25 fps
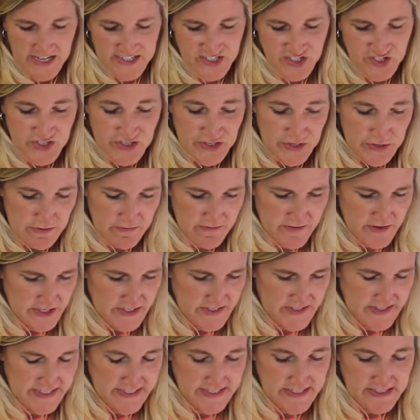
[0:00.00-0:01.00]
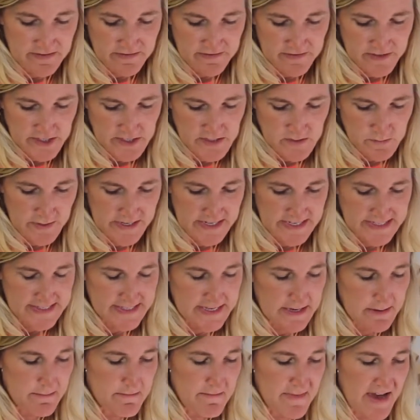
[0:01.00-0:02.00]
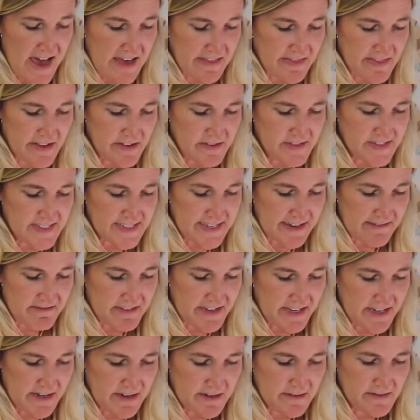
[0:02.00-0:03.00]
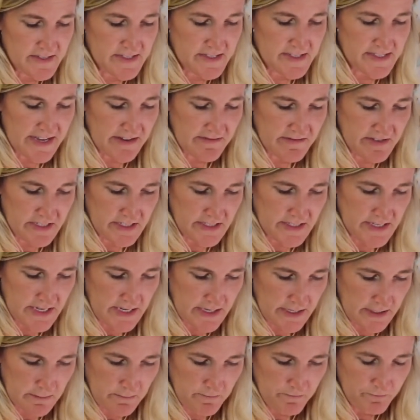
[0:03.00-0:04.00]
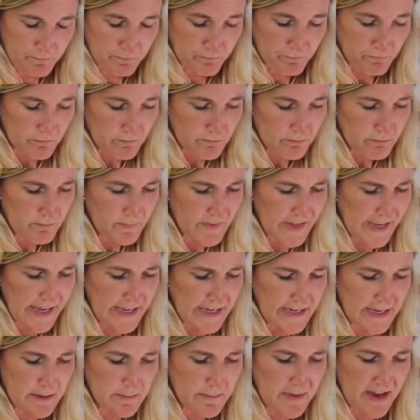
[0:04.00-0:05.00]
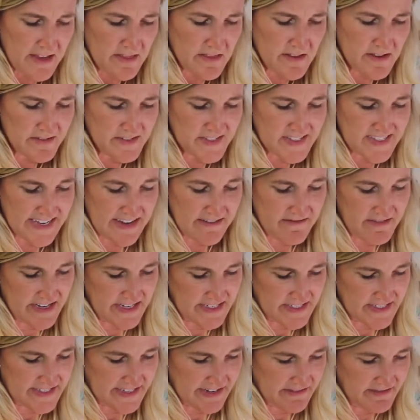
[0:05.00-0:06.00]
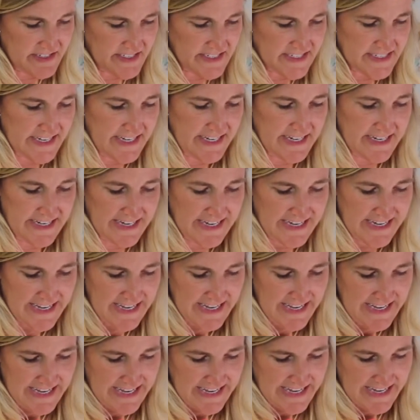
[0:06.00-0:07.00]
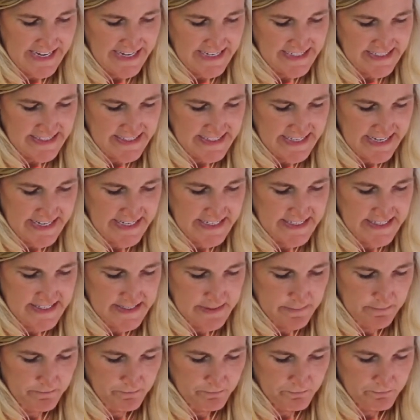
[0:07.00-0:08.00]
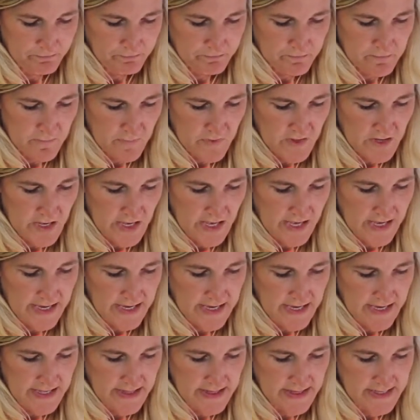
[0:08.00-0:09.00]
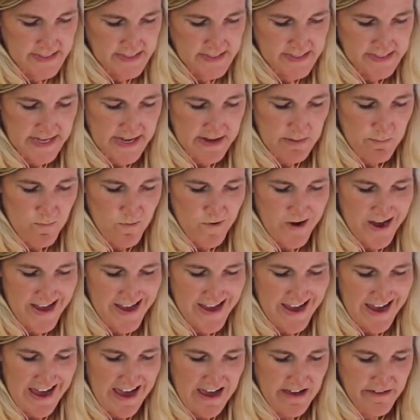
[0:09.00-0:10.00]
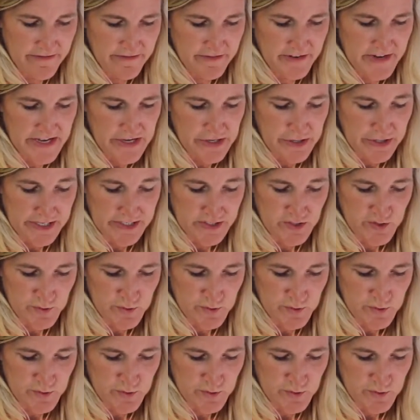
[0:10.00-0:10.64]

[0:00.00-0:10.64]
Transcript: two verses. The first one is in Matthew 7:17. And in Matthew 7:17, it says, in the same way, every good